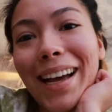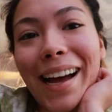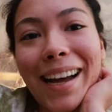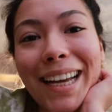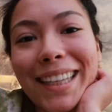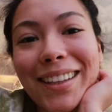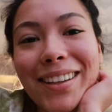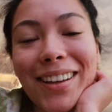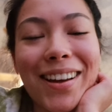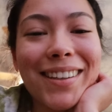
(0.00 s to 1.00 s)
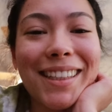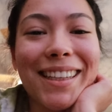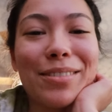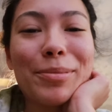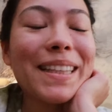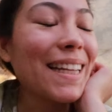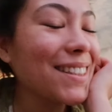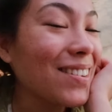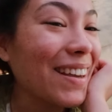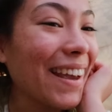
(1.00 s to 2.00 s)
I look ugly, but
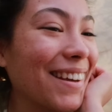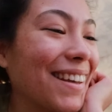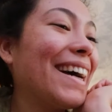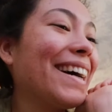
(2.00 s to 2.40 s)
that's okay.